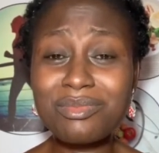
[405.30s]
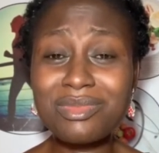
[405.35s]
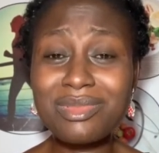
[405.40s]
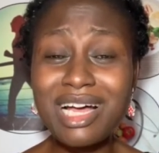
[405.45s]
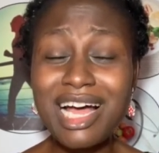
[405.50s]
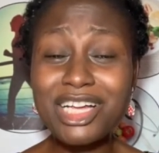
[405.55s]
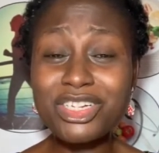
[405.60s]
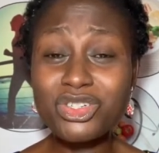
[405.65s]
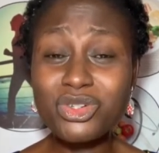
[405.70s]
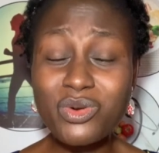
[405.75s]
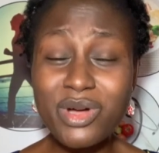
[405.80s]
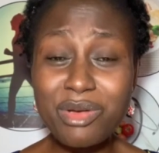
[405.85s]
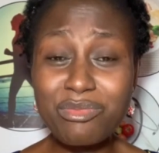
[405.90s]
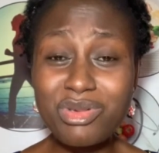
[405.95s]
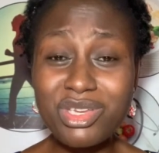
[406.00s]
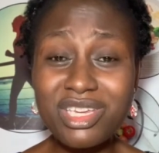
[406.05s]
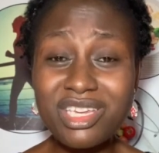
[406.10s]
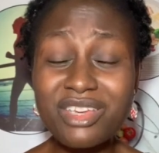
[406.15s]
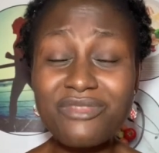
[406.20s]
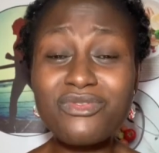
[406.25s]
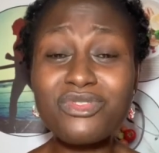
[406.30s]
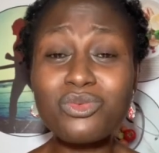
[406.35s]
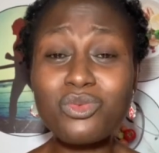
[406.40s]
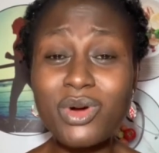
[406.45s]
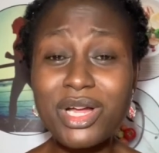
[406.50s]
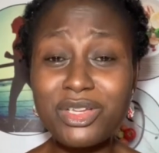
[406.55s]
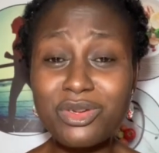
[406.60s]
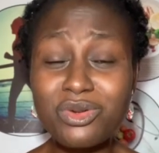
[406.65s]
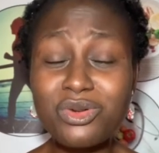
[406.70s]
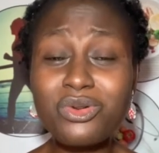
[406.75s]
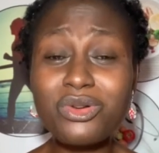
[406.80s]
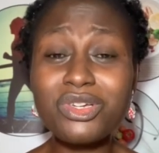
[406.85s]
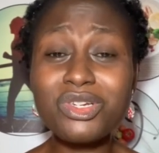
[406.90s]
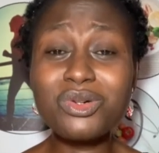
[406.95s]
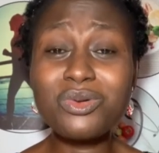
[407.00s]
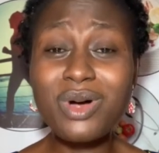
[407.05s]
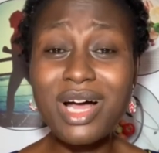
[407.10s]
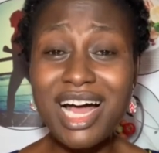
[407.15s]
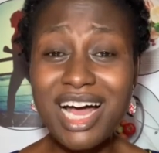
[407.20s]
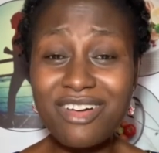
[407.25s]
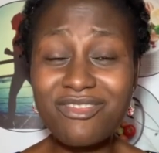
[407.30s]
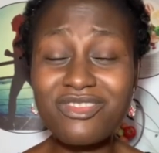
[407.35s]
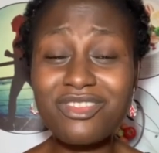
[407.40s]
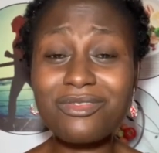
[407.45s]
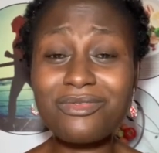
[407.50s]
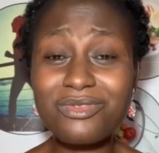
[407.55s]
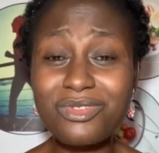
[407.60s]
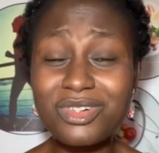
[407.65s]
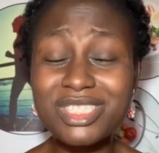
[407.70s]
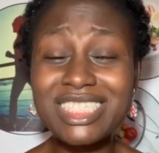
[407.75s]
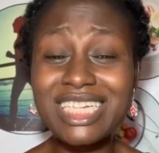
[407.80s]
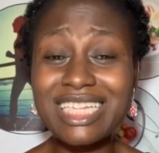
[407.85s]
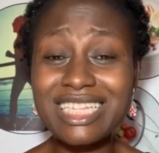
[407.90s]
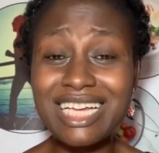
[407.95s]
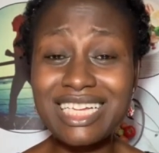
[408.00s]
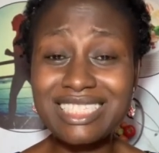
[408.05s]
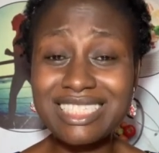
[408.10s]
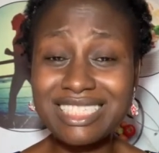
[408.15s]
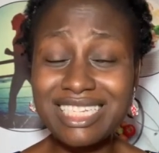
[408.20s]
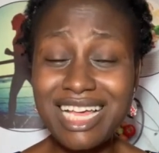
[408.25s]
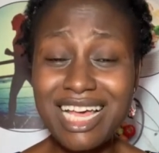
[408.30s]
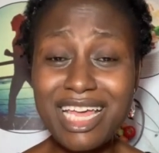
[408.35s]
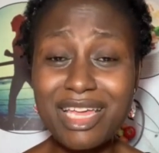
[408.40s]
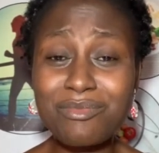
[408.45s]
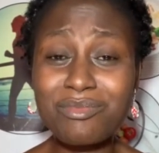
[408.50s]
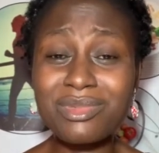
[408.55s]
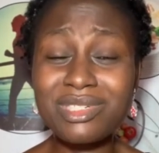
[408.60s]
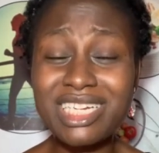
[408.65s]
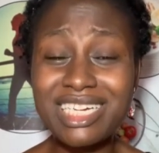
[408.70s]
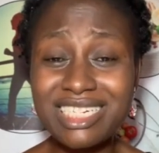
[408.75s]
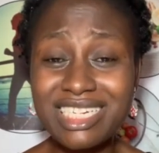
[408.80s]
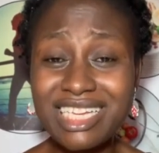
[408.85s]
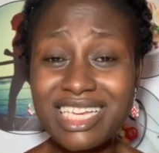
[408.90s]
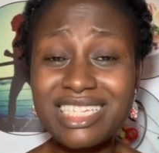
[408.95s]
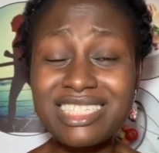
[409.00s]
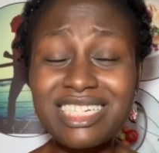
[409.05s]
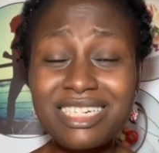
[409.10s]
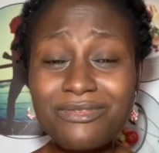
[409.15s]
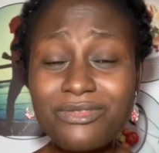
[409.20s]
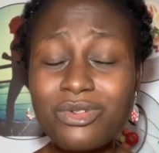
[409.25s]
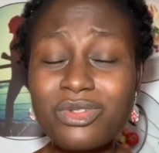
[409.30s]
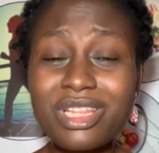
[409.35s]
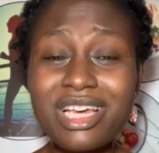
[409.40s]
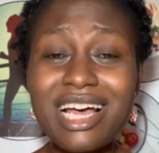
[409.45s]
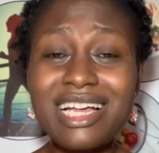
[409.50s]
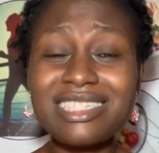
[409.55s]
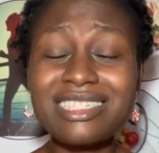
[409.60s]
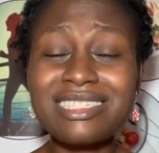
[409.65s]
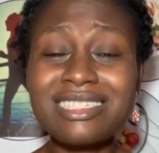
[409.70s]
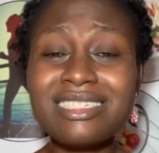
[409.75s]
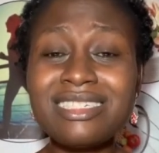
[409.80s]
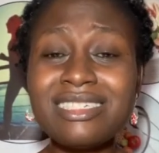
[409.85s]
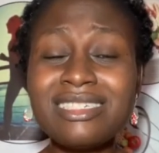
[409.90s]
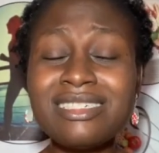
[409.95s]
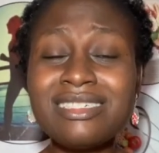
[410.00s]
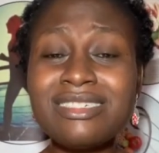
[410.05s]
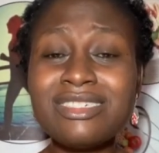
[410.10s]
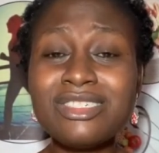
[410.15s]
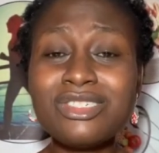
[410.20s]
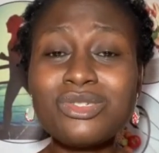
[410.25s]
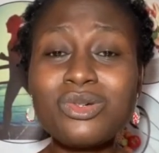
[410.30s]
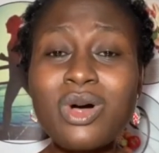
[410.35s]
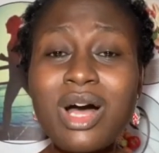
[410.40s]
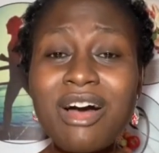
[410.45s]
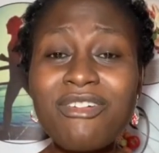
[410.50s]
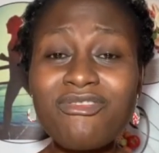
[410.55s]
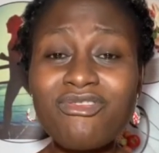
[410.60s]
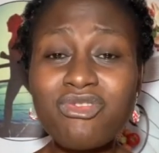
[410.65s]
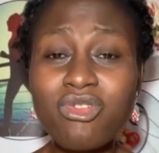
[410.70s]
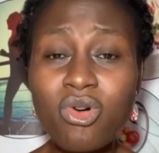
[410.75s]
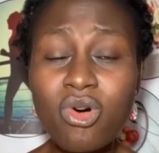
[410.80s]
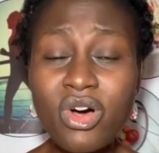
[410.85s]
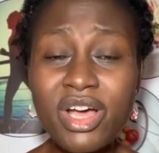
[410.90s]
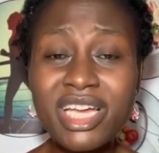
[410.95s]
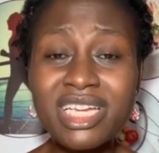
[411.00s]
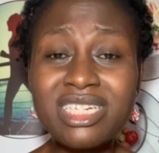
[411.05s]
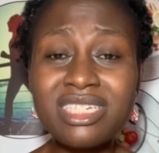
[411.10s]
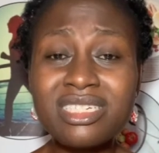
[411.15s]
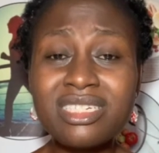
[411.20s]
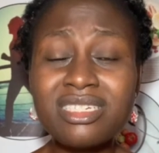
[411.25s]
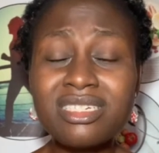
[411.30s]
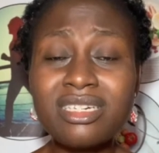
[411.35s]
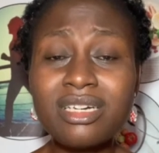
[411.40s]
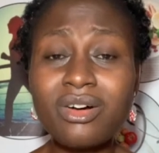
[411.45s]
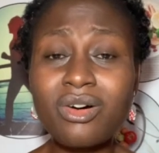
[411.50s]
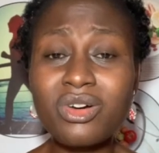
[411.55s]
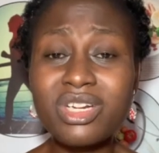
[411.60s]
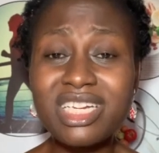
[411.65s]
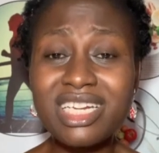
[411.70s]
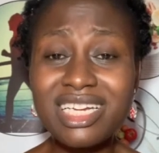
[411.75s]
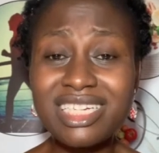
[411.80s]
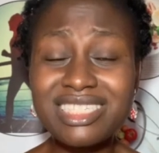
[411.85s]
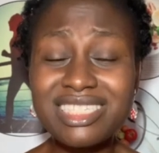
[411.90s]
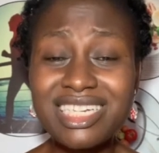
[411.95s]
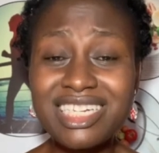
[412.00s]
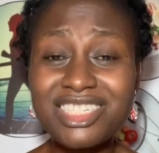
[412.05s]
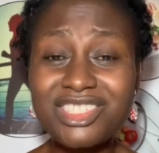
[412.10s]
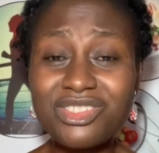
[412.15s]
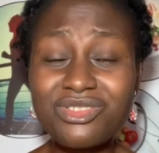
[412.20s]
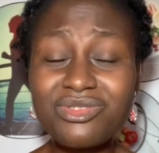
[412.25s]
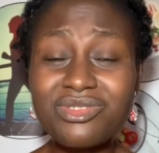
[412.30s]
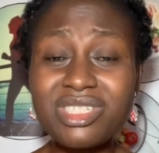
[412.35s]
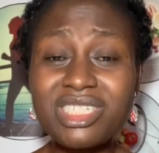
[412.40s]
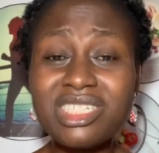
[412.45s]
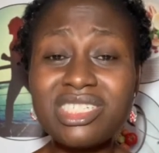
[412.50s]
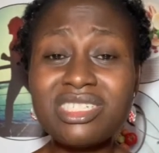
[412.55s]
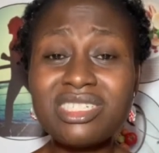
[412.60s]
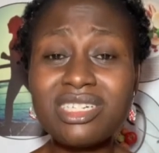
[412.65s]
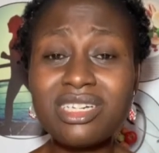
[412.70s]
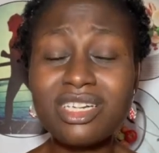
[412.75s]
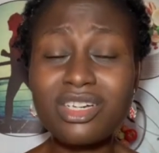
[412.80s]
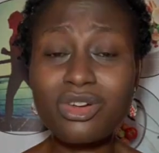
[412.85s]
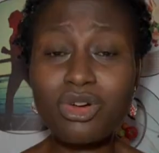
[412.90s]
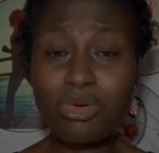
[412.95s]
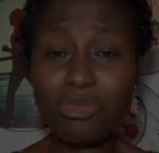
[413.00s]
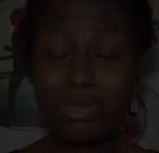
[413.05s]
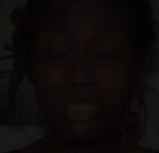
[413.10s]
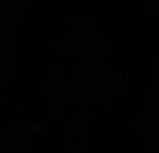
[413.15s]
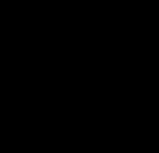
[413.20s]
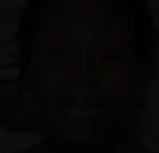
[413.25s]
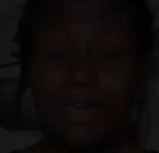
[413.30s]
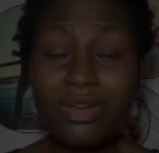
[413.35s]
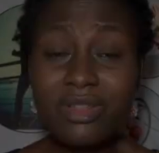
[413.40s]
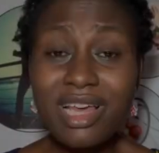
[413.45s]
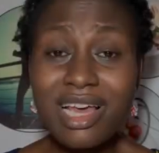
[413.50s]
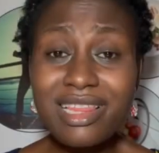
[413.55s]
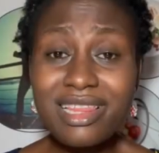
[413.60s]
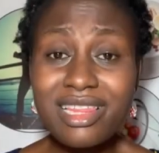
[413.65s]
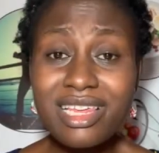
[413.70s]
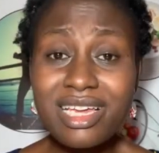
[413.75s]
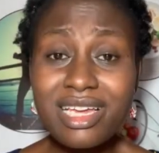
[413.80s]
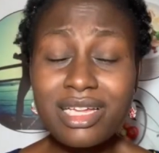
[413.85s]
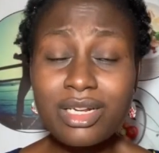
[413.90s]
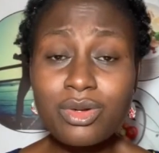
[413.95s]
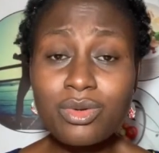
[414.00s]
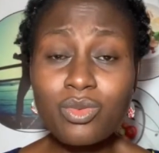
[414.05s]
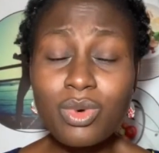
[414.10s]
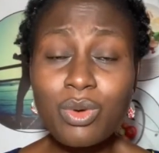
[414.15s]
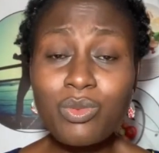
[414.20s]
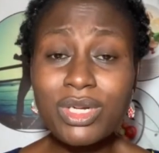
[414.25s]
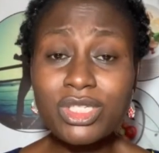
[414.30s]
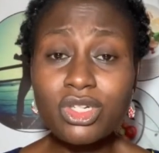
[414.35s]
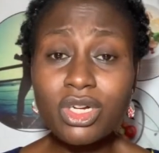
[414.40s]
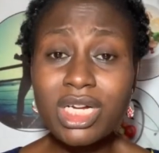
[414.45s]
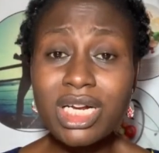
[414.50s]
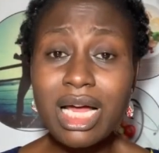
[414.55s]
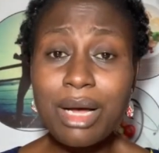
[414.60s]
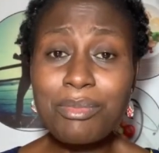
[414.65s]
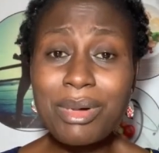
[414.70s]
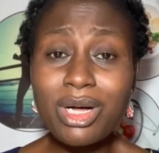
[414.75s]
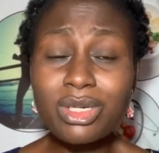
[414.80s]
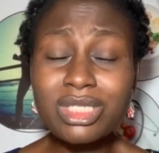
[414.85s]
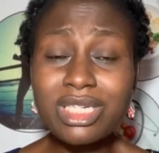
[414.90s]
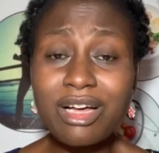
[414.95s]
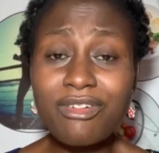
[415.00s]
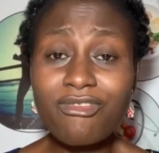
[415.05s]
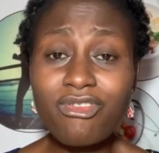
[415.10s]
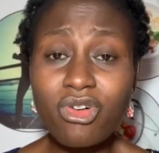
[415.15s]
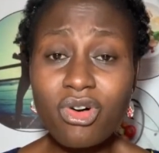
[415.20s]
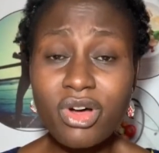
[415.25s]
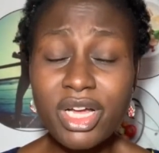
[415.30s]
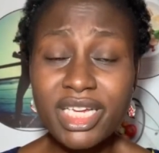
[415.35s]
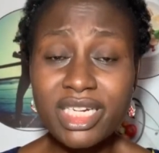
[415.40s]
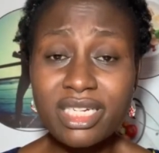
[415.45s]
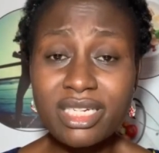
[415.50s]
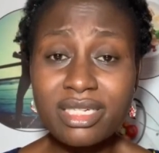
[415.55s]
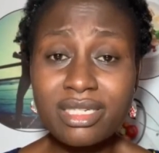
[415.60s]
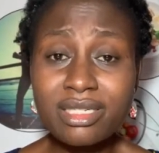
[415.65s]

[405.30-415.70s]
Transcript: Asoebi even when you know you don't have the funds at that time dedicated for that? So avoid unnecessary competition. Another thing when we're talking about avoid